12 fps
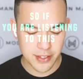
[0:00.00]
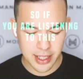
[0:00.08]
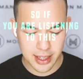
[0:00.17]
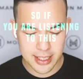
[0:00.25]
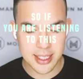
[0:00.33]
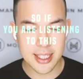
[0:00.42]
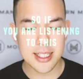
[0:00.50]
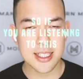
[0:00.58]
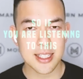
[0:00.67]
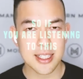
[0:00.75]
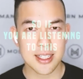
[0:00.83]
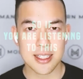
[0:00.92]
listening
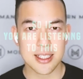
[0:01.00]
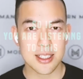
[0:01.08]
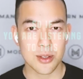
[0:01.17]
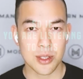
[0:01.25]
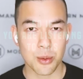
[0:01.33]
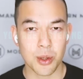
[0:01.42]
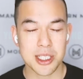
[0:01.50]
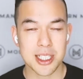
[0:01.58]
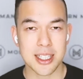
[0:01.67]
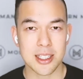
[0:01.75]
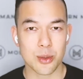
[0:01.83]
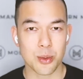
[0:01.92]
to this or you're watching
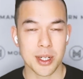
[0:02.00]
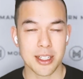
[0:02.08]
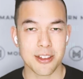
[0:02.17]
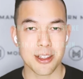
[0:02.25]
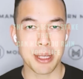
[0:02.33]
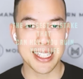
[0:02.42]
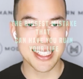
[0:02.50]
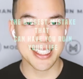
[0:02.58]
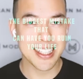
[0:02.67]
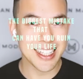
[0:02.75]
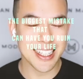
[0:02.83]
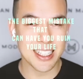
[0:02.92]
this, one of the biggest
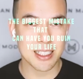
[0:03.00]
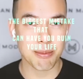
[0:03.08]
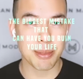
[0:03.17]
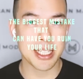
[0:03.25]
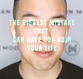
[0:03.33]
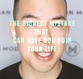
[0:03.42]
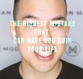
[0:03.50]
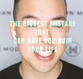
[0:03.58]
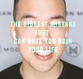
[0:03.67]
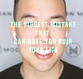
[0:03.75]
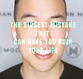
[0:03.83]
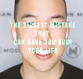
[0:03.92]
things and biggest
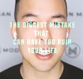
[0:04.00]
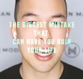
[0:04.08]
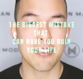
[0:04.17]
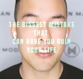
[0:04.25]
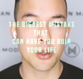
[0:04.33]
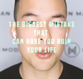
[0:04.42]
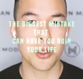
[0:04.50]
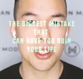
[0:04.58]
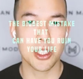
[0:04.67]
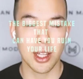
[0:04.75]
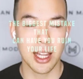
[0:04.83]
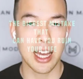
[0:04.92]
mistakes that can have you ruin
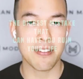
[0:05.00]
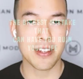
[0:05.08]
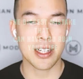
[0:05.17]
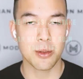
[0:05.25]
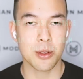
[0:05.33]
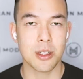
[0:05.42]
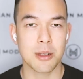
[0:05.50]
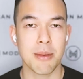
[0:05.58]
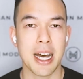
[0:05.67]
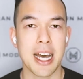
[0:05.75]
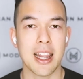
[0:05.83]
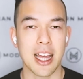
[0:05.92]
your life, and it ruined
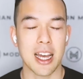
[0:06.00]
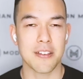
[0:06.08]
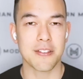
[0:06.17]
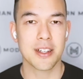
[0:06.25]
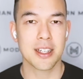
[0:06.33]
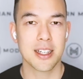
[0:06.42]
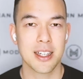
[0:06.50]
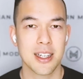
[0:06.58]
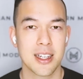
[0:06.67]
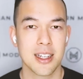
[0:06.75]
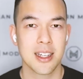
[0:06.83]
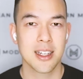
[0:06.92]
my life,
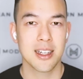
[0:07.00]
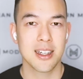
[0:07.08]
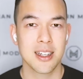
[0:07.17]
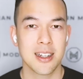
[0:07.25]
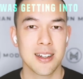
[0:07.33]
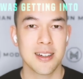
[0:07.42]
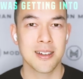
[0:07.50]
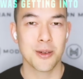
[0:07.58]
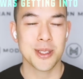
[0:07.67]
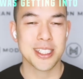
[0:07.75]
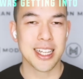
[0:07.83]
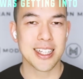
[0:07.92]

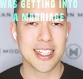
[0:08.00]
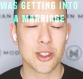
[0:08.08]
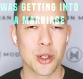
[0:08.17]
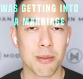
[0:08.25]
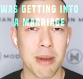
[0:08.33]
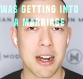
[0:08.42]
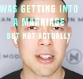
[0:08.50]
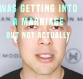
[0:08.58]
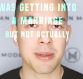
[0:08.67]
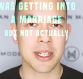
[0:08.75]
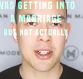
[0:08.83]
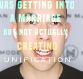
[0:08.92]
was getting into a marriage
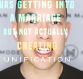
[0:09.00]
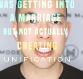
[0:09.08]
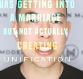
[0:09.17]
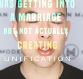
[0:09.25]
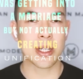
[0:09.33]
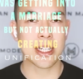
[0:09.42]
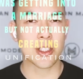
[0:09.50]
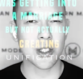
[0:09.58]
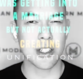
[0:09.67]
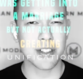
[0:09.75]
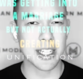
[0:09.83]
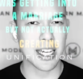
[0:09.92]
but not actually creating
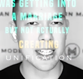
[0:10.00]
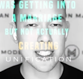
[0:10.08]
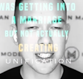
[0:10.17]
unification.